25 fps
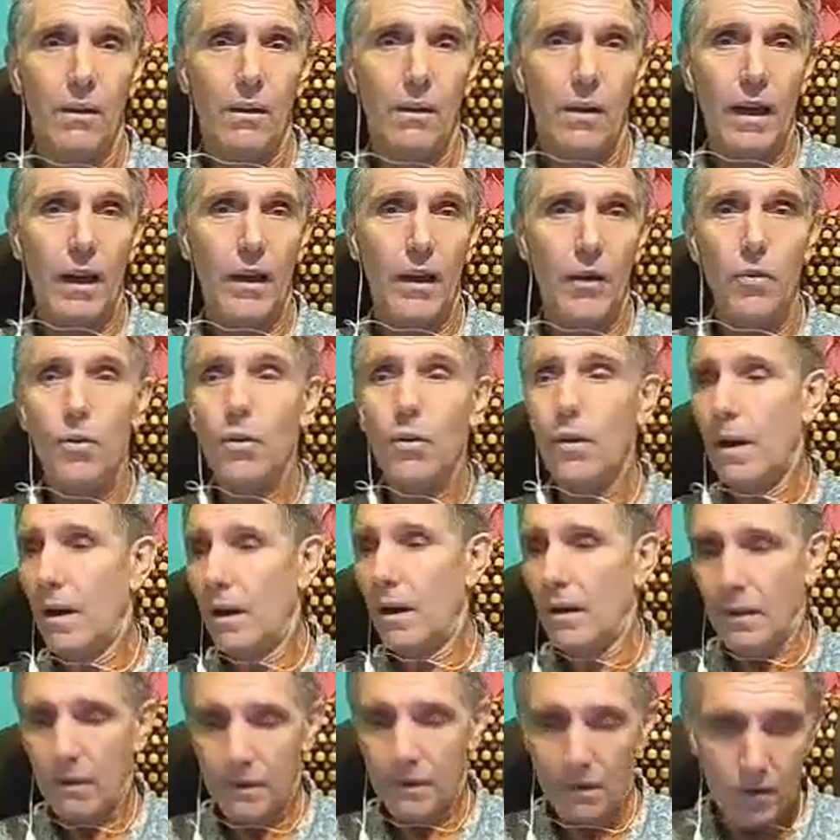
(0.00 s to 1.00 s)
Okay, you
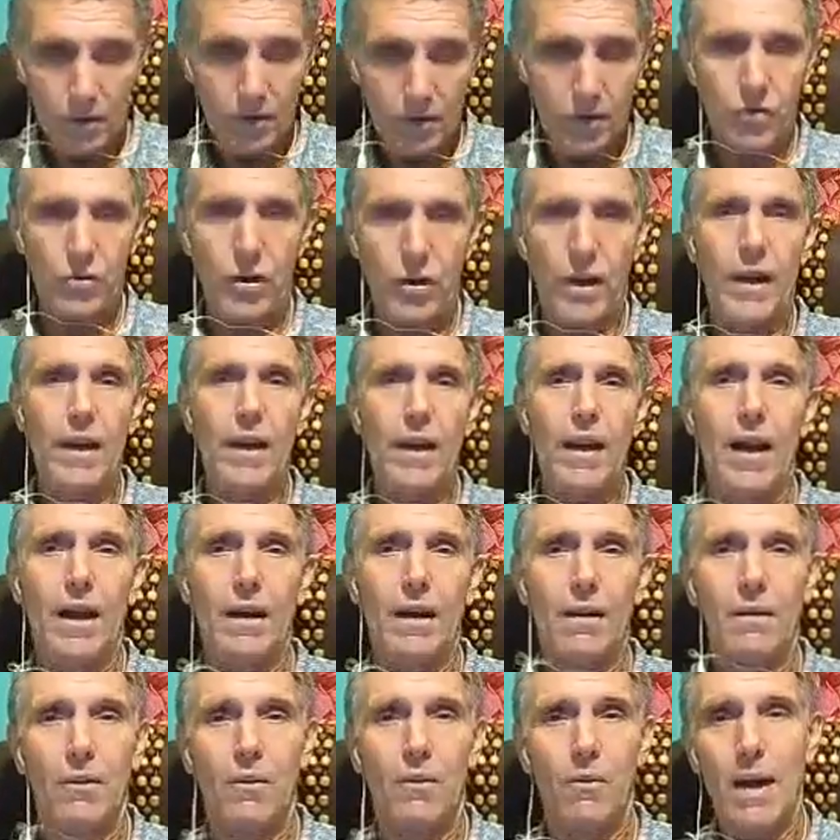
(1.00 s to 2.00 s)
can
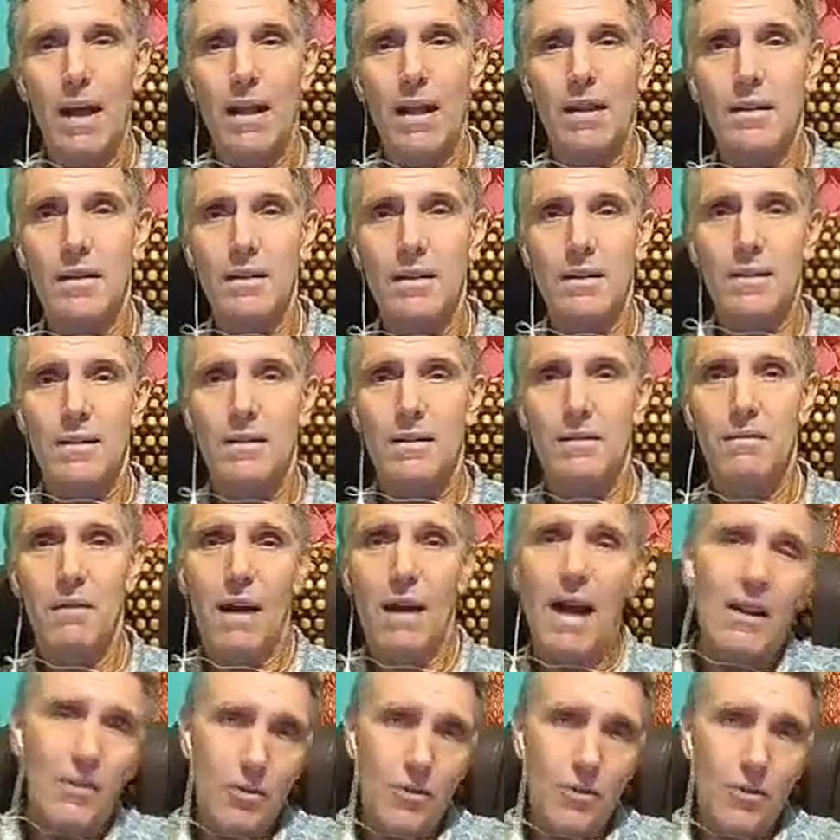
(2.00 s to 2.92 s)
stray once,